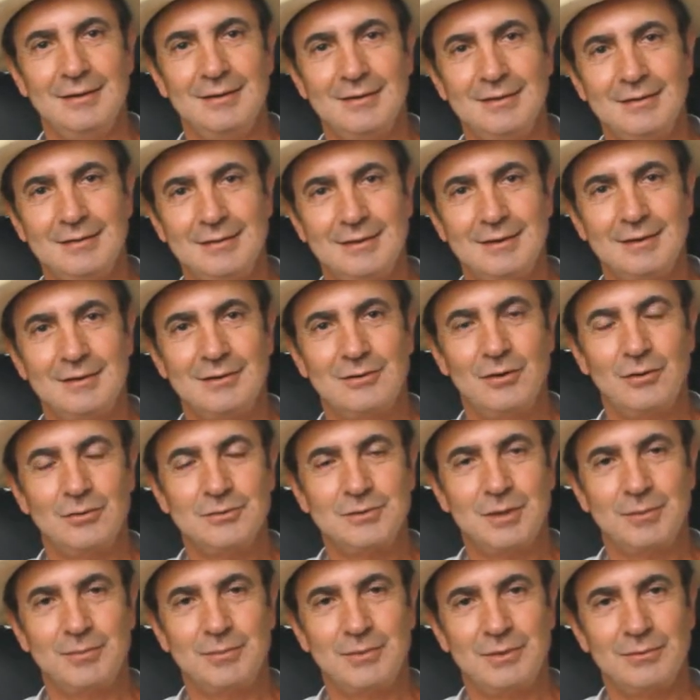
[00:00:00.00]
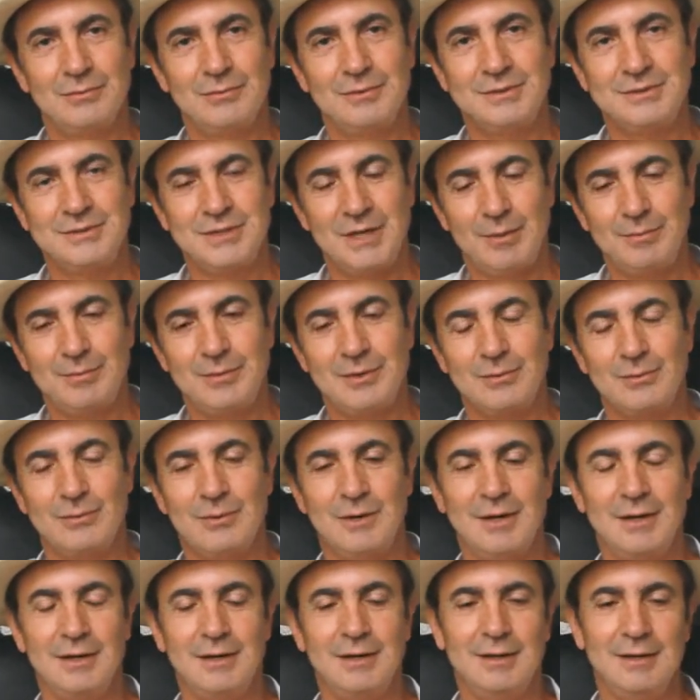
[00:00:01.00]
and the concept of the Chapter
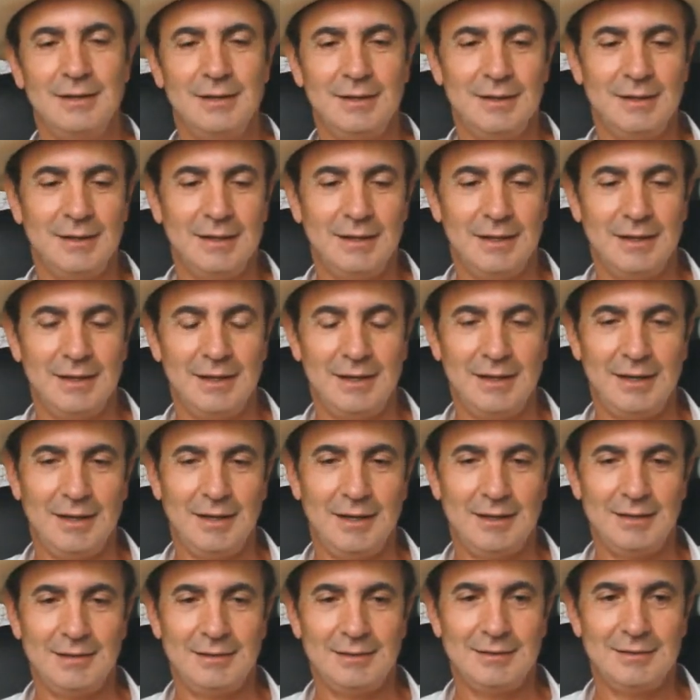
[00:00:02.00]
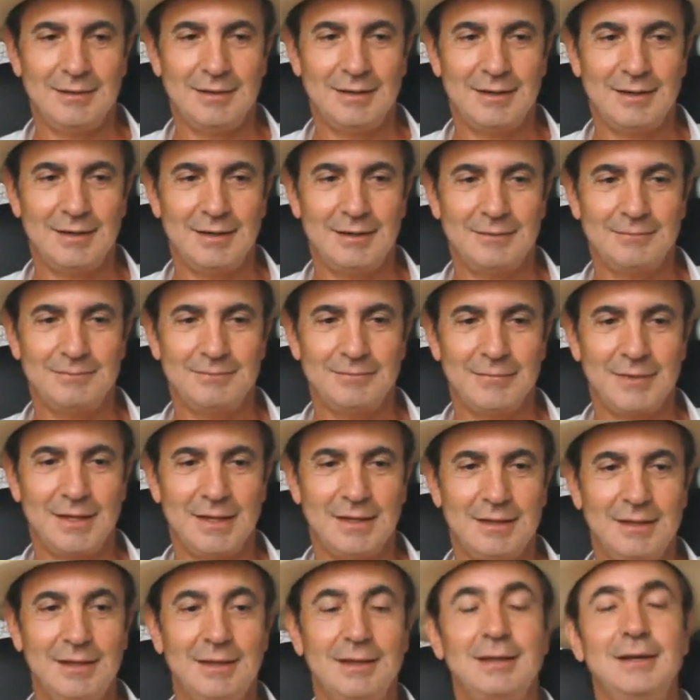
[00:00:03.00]
1. And
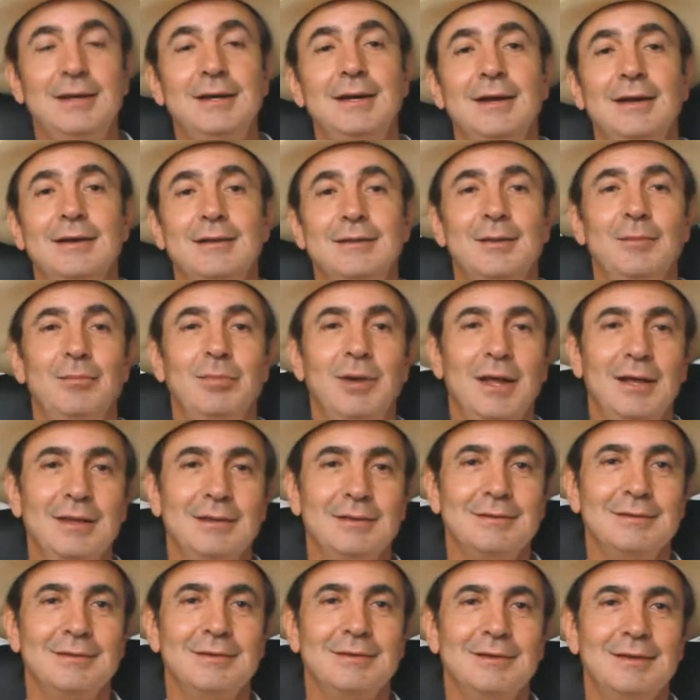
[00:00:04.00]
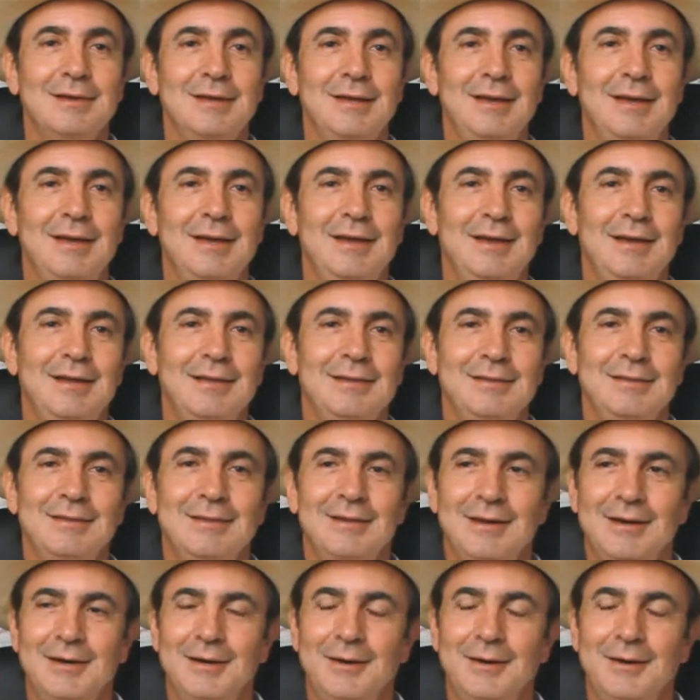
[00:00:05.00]
he created the blend. And